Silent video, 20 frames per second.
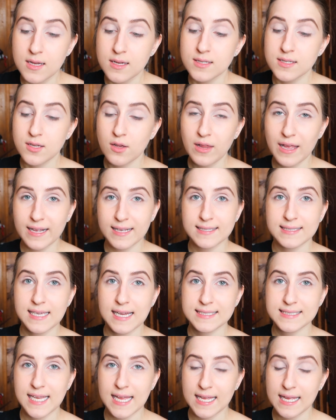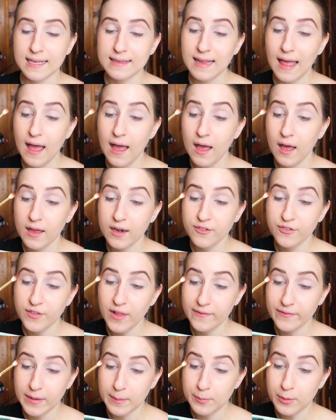So like I said, taking that on a
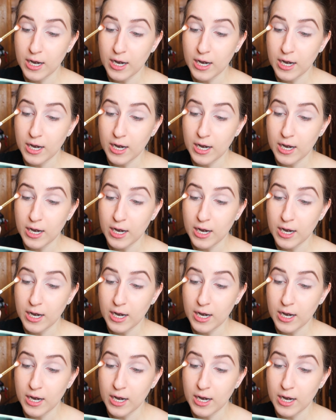fluffy